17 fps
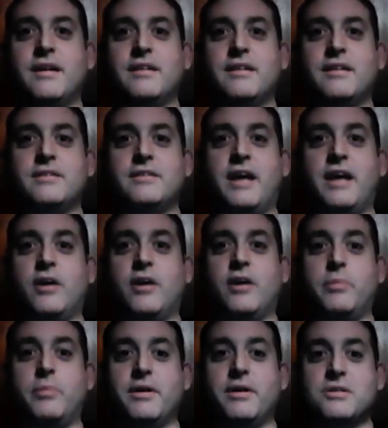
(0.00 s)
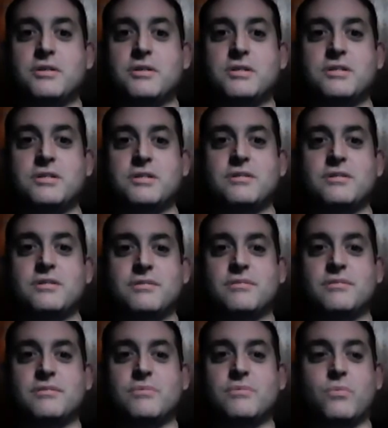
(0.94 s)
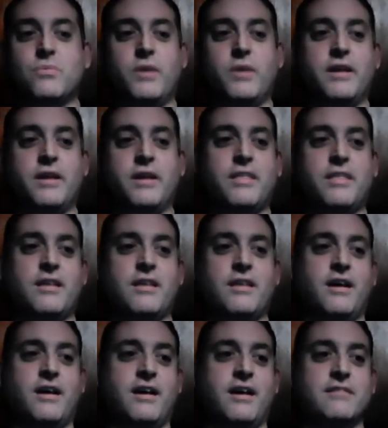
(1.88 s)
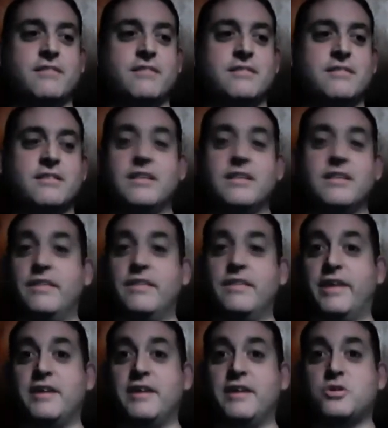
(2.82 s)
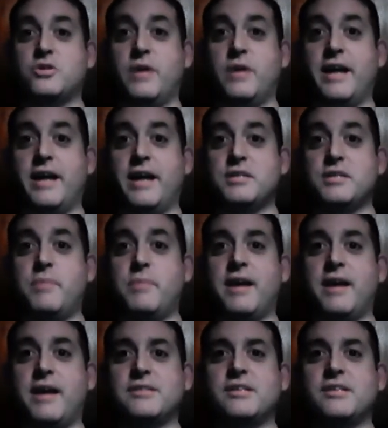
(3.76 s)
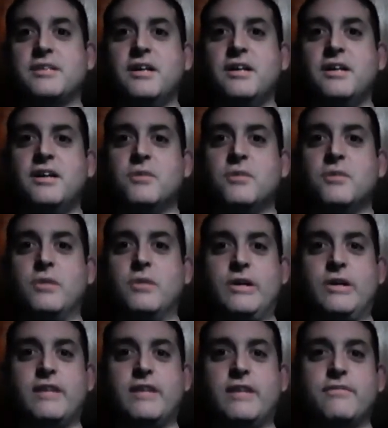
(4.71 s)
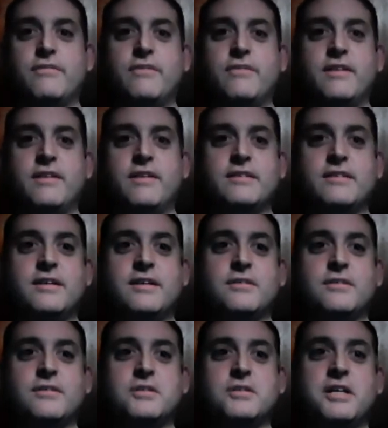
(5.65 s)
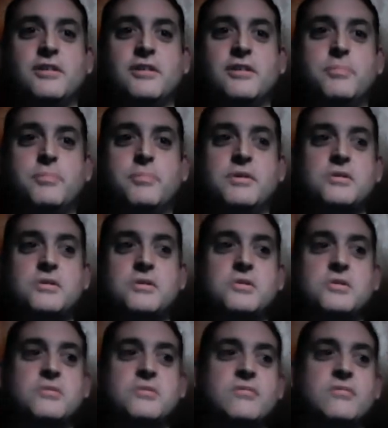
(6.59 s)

to help us with the living history aspects. We're looking for volunteers to help us